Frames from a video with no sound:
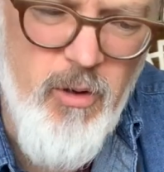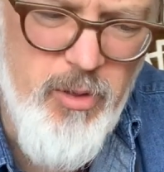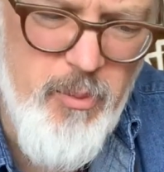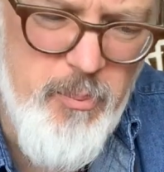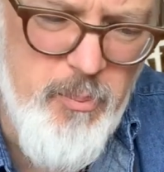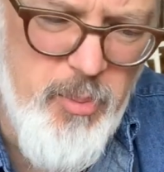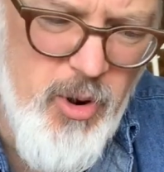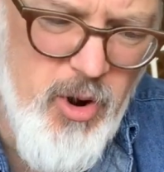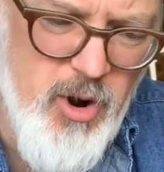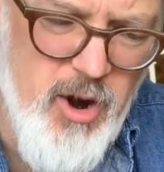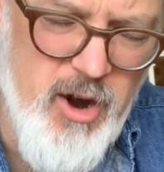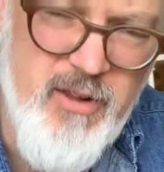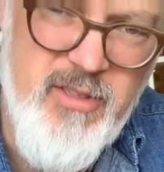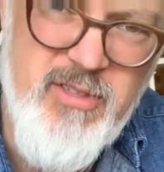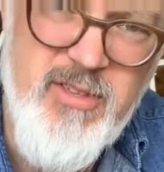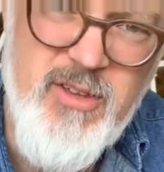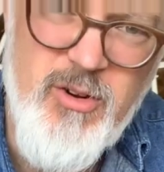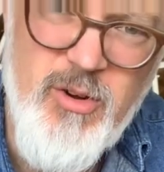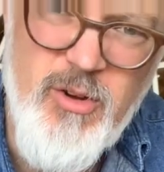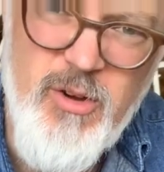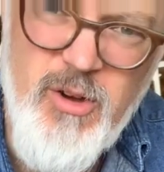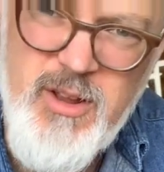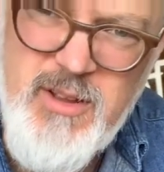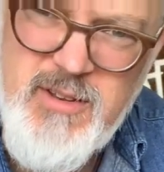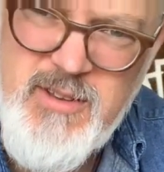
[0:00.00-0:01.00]
the parts that
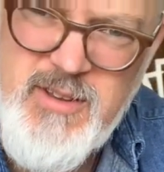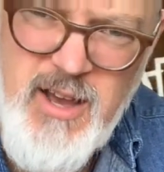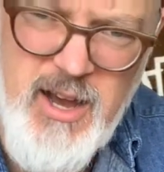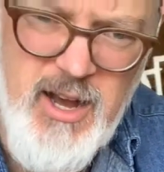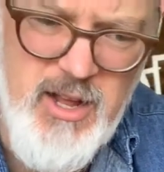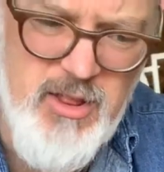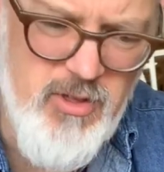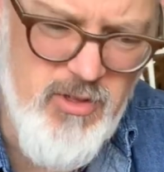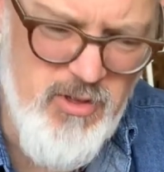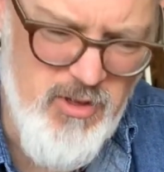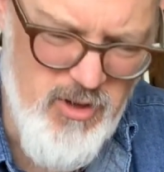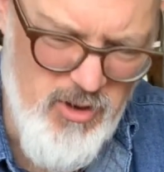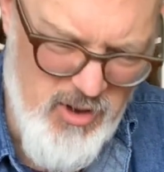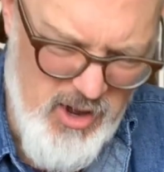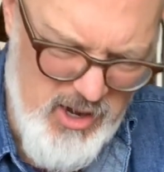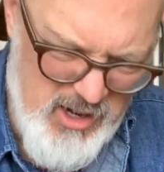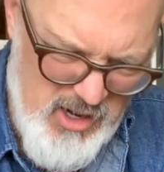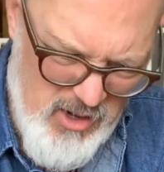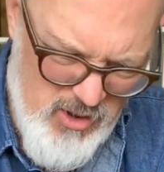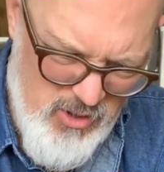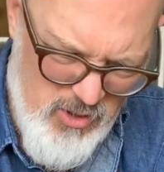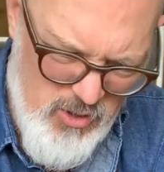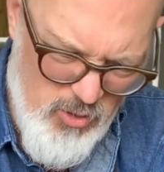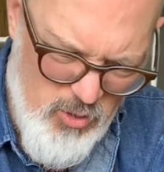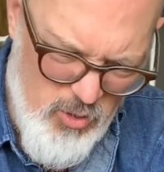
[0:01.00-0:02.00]
are going to touch. So I need
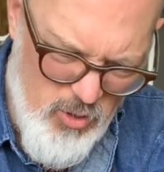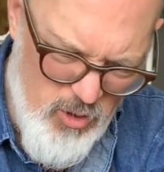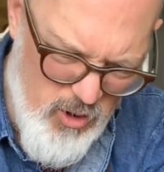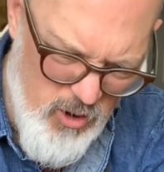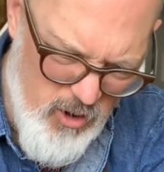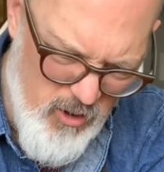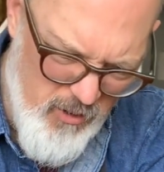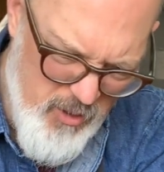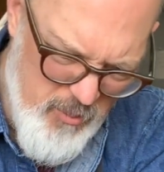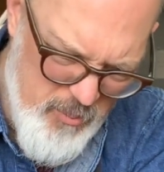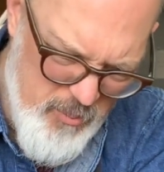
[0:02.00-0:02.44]
to score on the